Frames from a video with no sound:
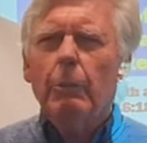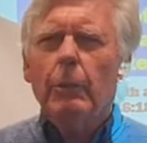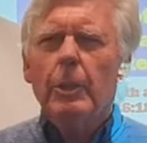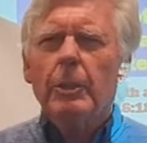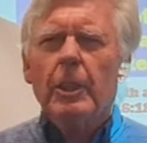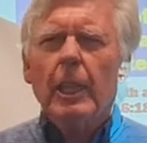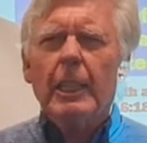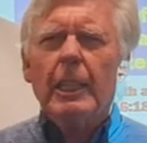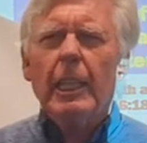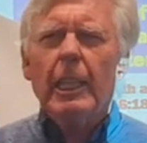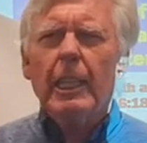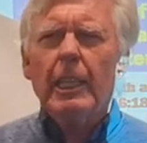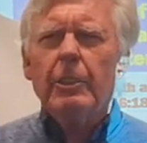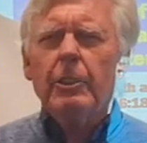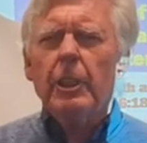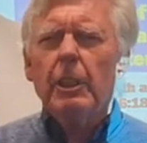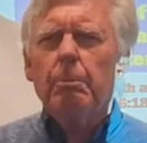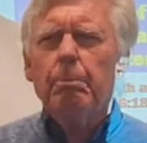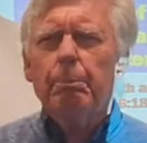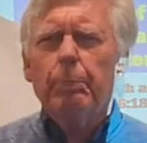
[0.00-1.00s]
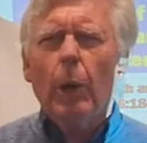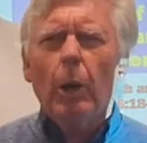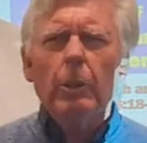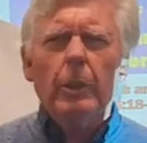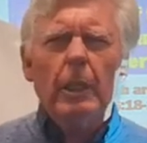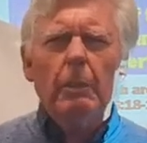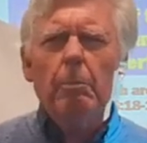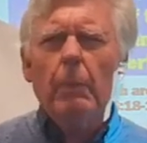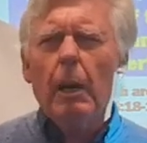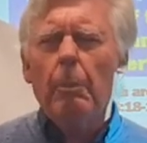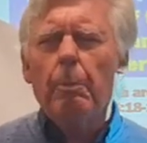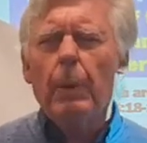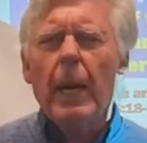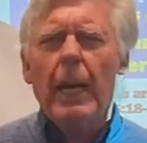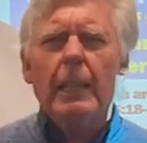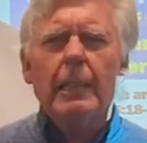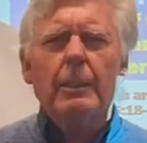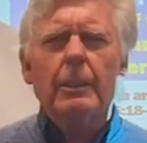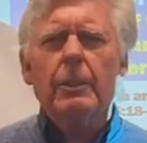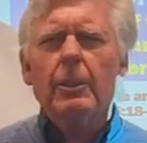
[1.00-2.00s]
where it's like an electric bolt in my
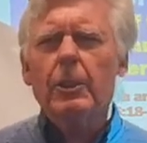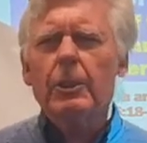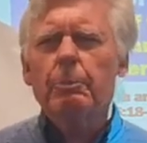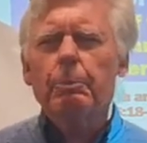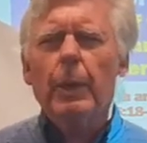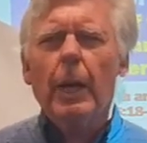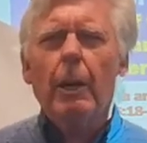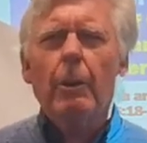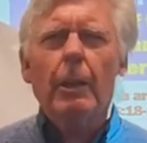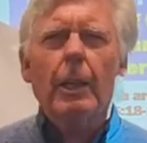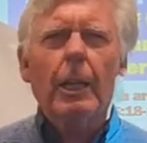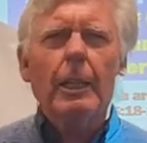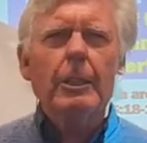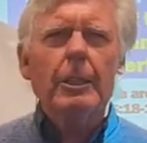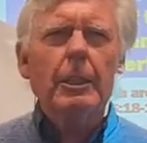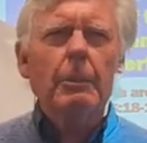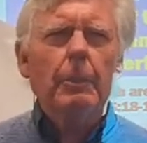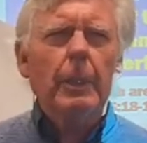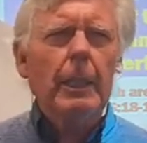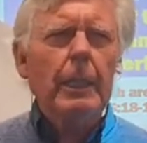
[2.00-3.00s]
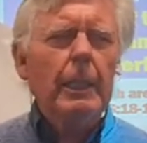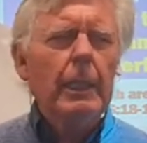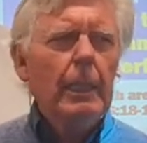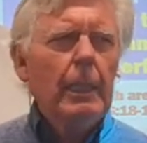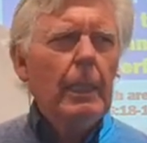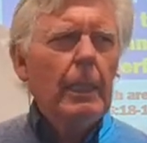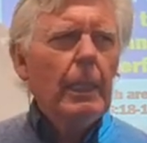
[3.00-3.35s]
back, just paralyzing me.